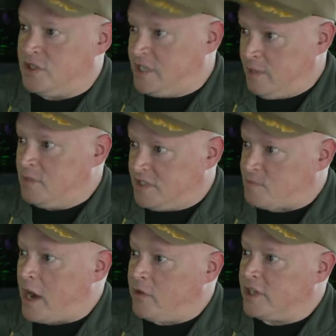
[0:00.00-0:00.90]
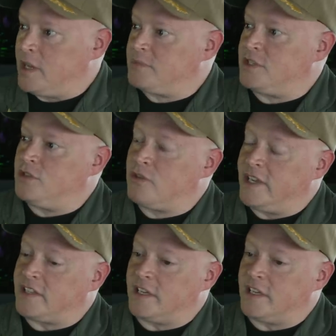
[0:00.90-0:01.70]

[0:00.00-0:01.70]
to keep inspiring them to do great